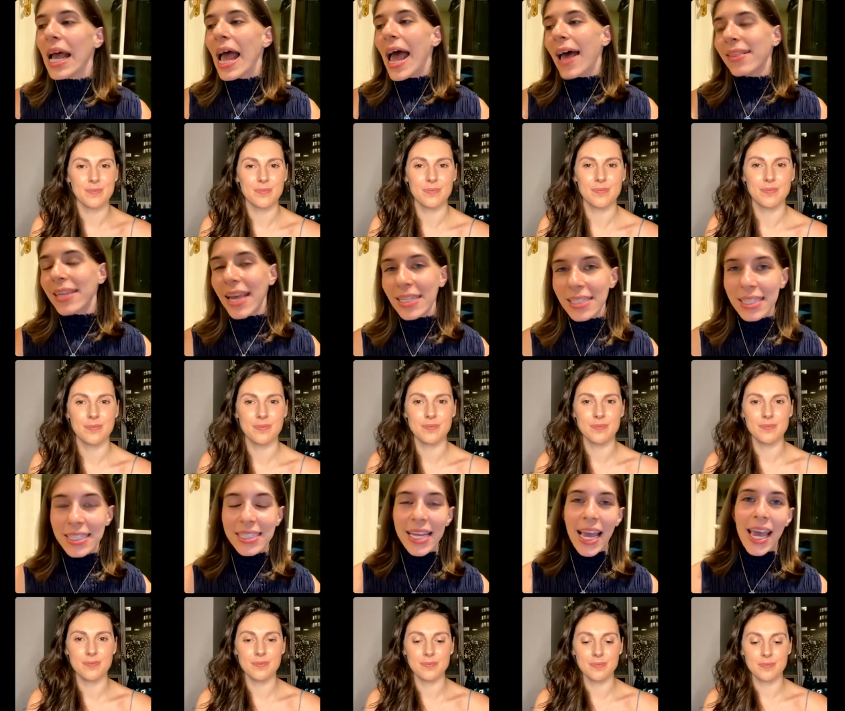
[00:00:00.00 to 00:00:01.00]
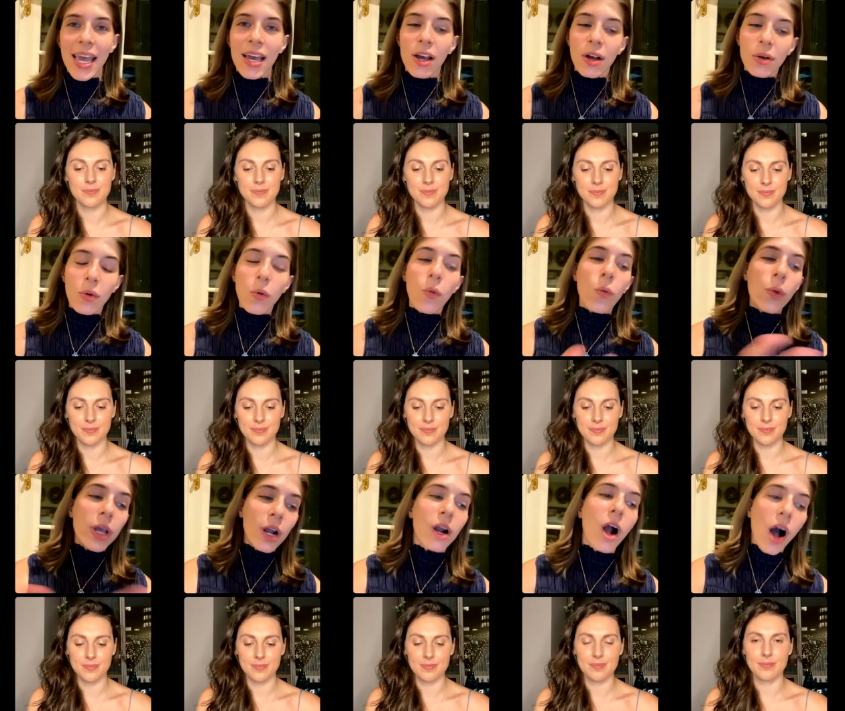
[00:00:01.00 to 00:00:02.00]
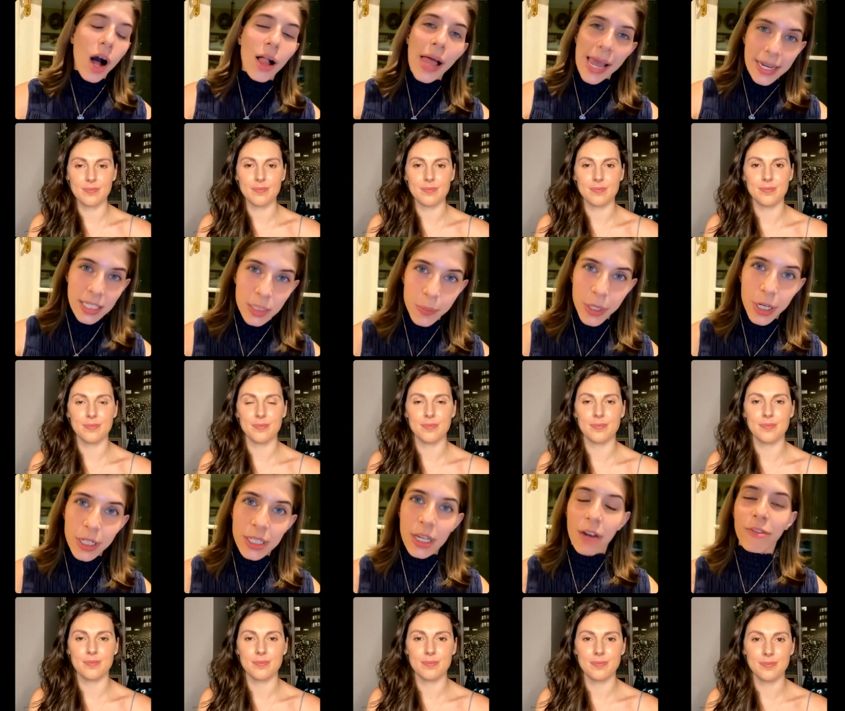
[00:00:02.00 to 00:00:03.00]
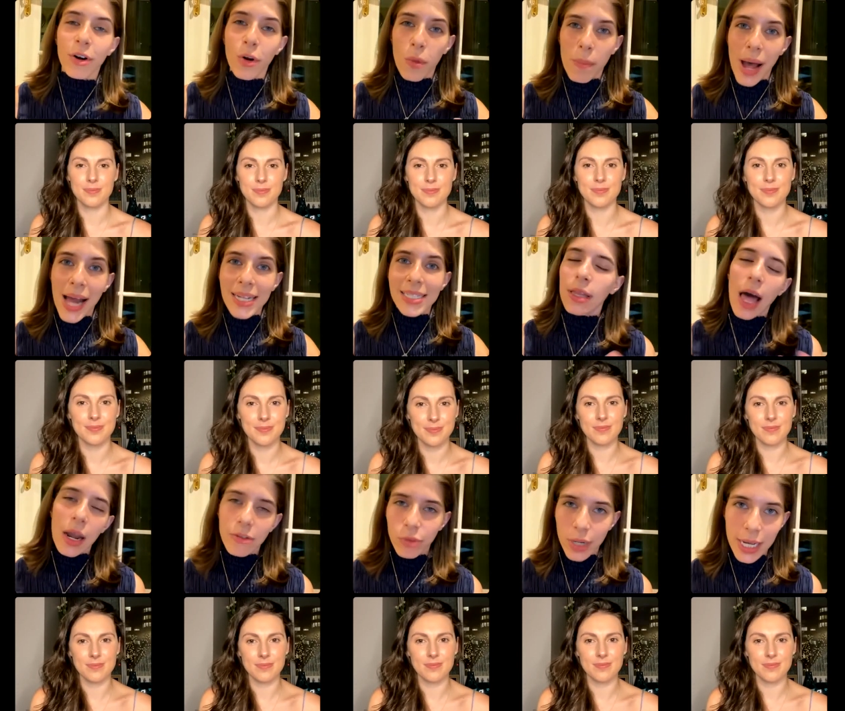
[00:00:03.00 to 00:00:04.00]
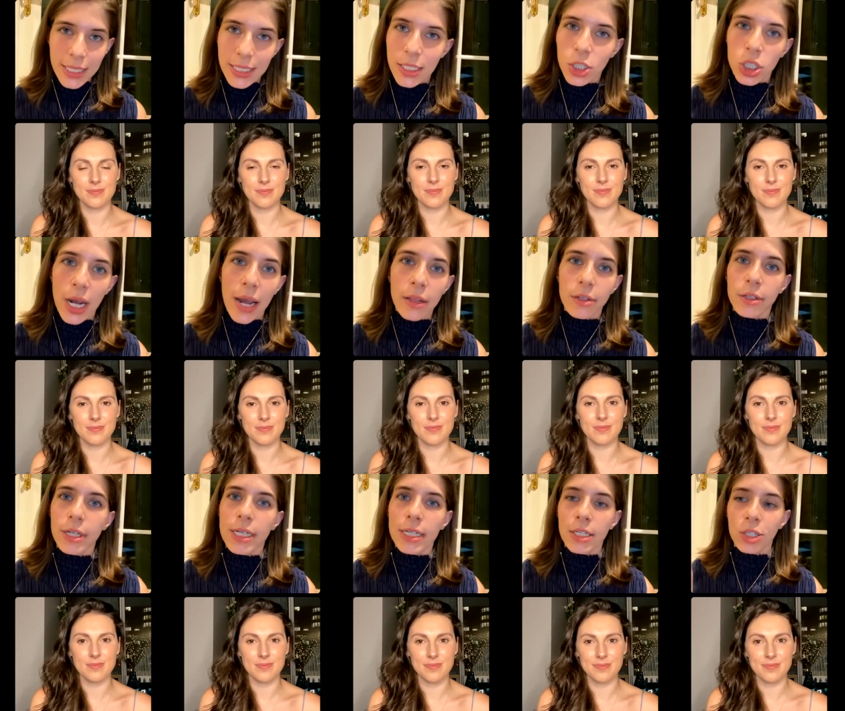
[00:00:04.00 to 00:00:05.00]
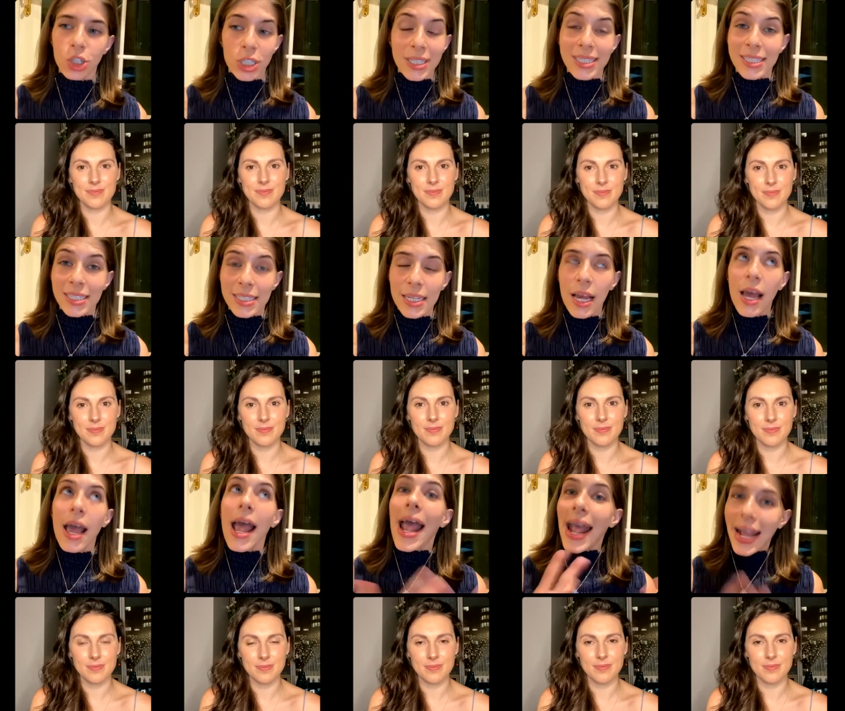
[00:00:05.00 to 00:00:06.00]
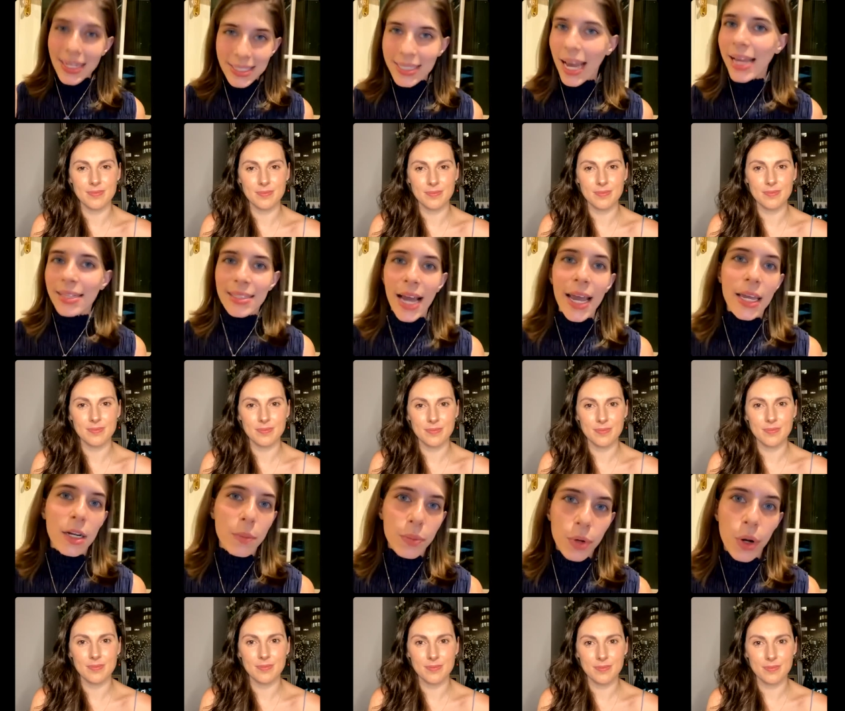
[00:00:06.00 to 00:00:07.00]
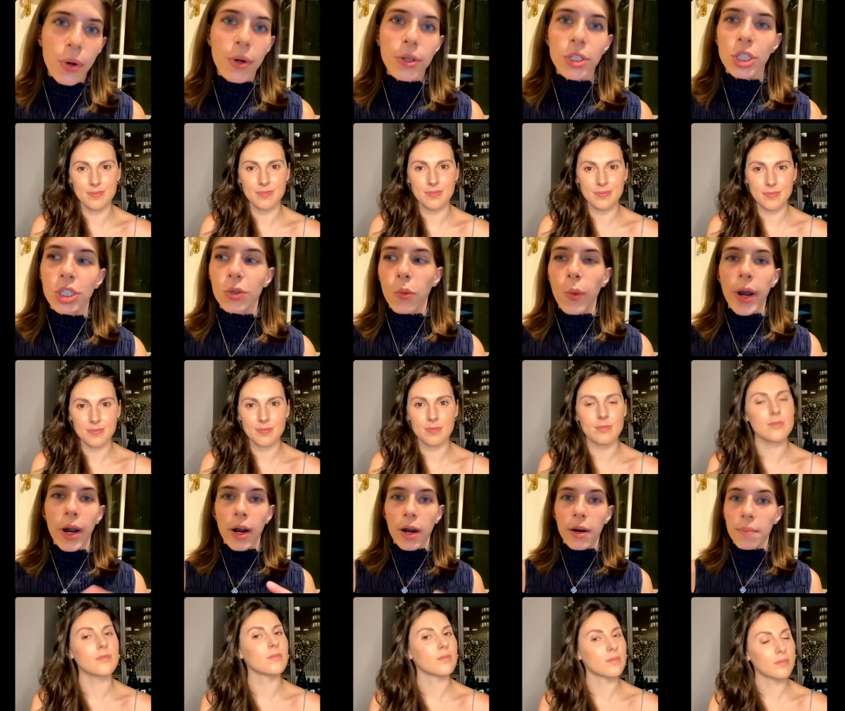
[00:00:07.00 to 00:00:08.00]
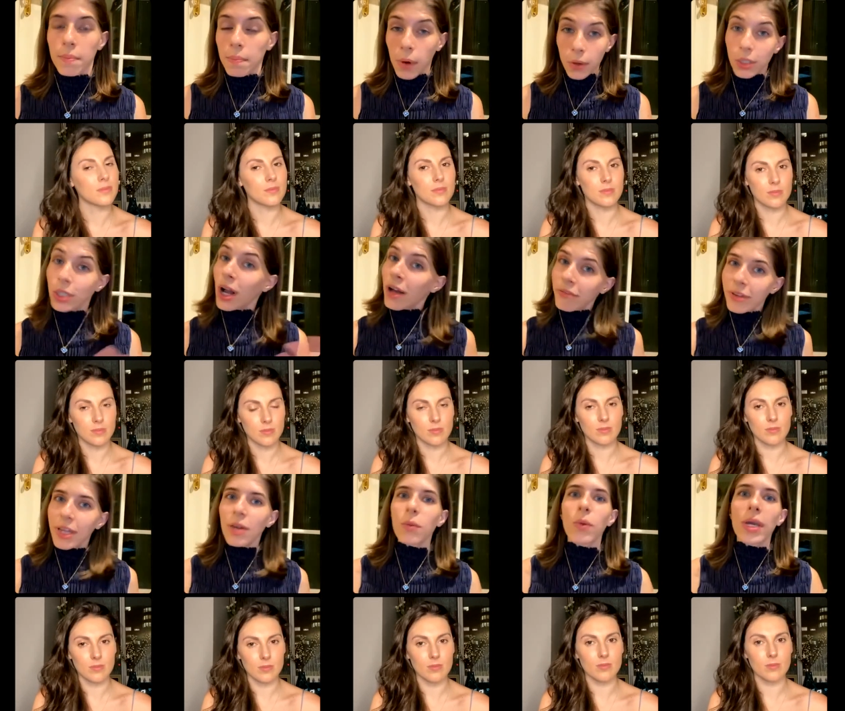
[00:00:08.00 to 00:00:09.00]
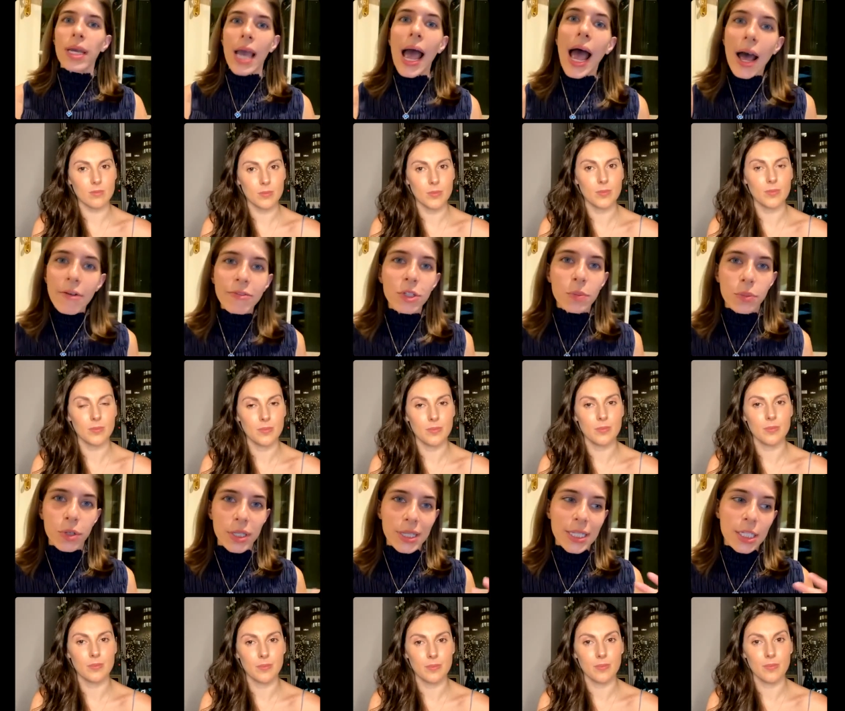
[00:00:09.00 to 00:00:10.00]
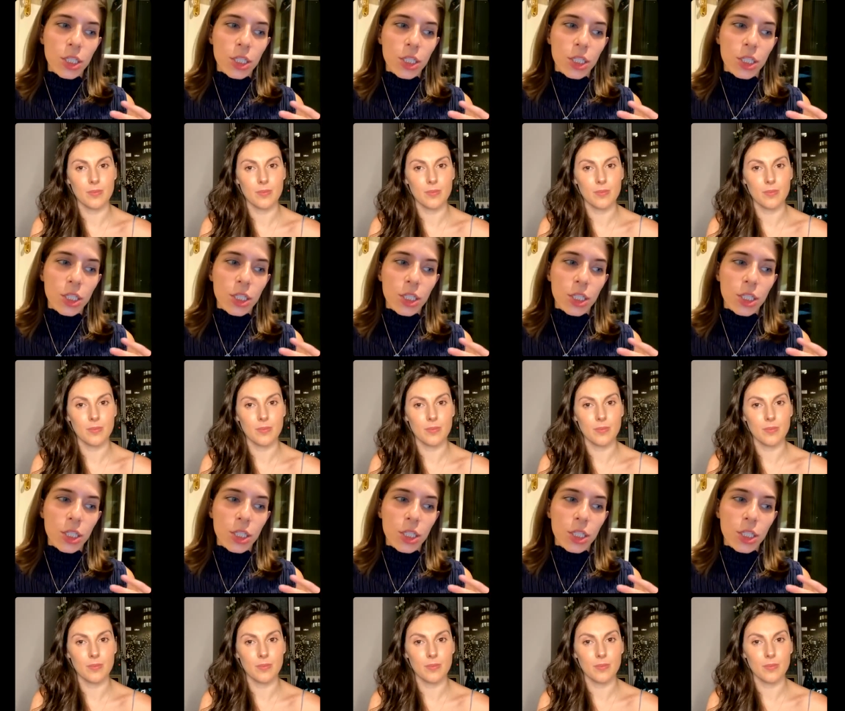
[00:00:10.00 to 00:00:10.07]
Speaker 1: at the end of the day, we are all experts of our own bodies. A lot of what I teach Tiler is just this anti-diet approach where most often we have to put this